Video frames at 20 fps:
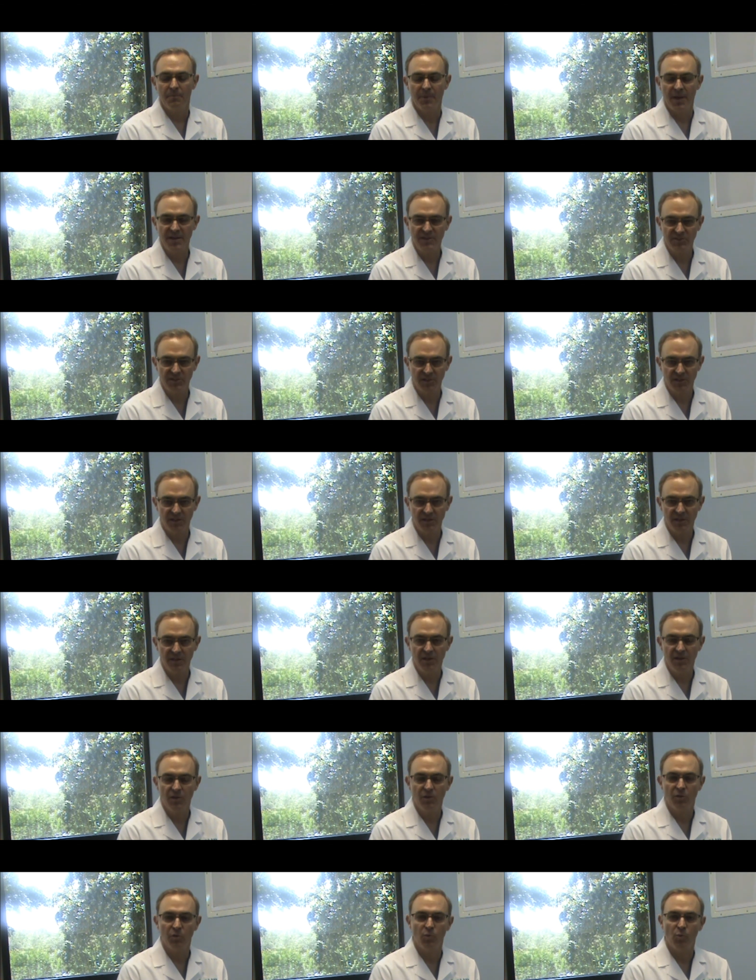Basically,
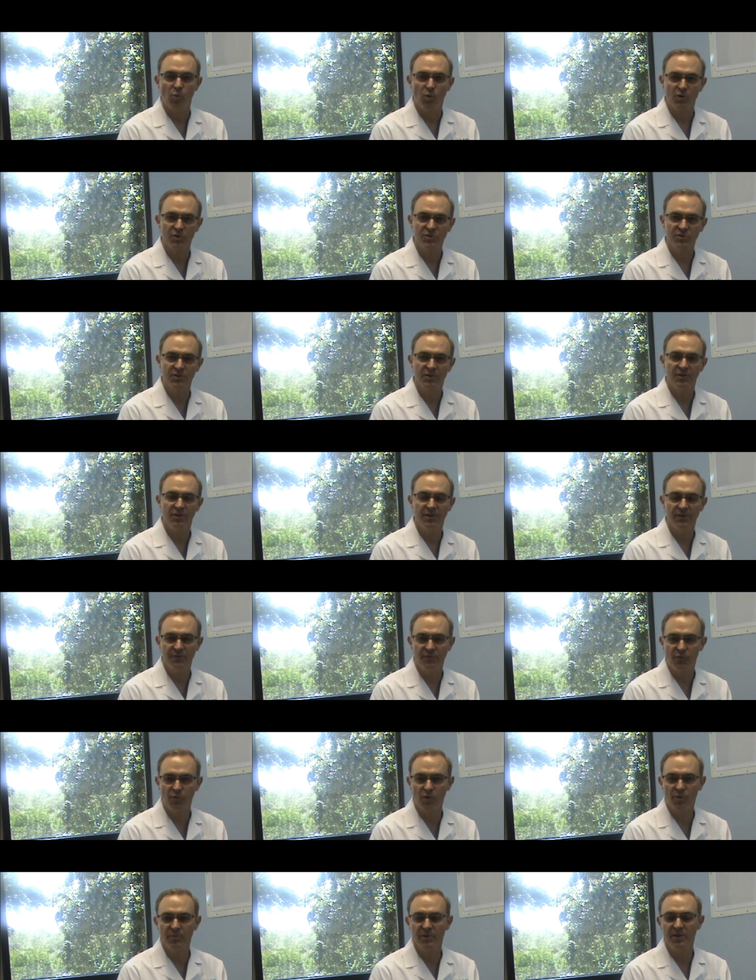the worse the
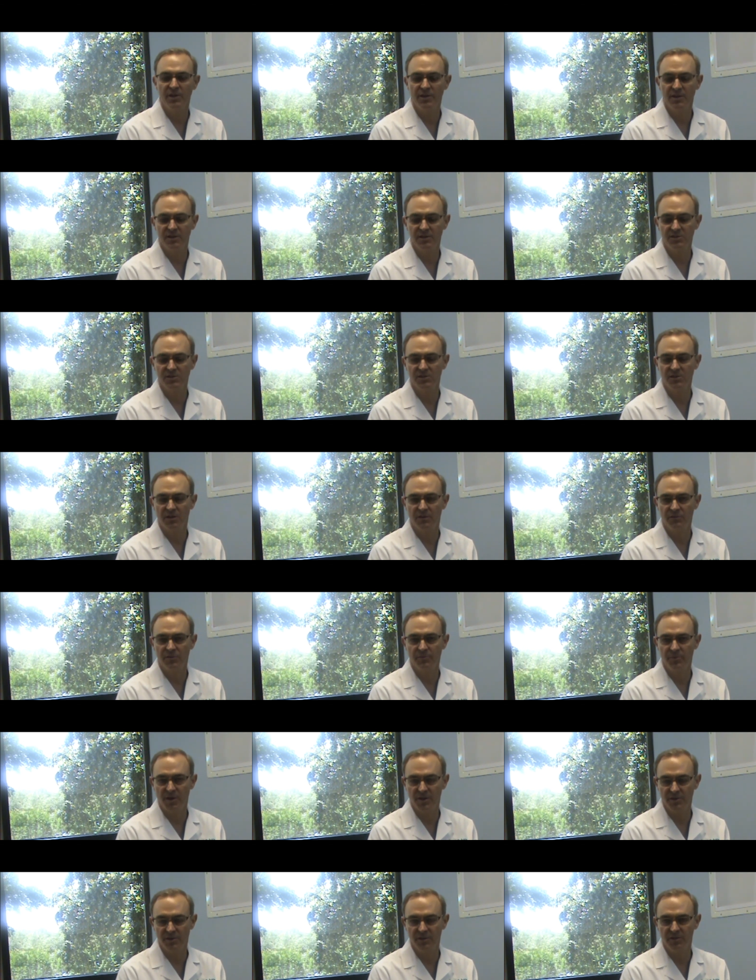deformity is of the
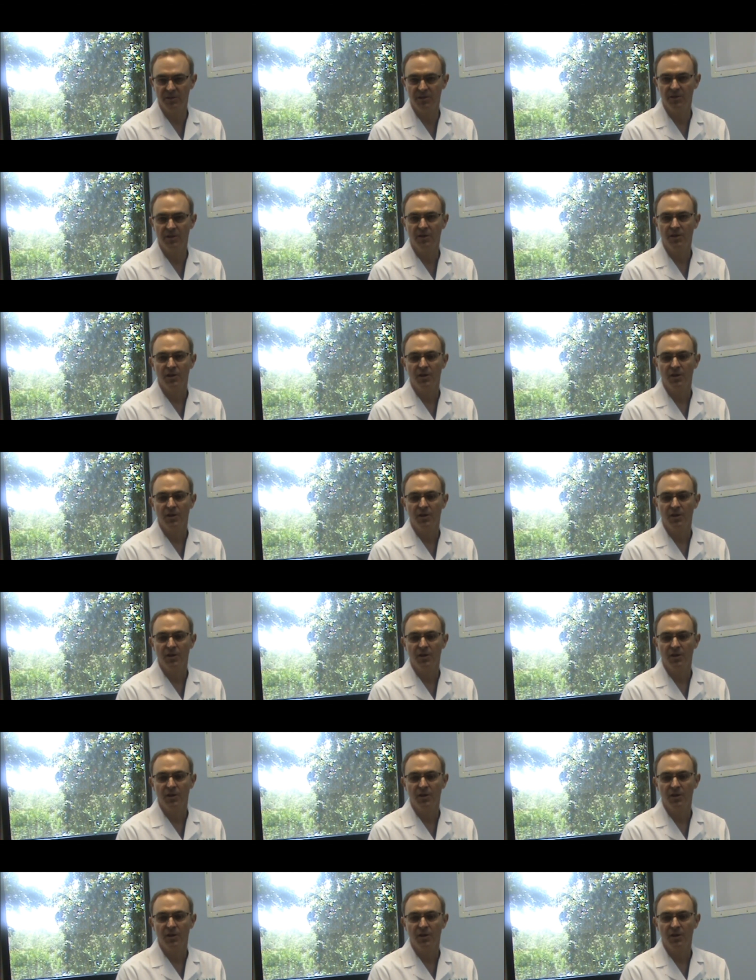bunion,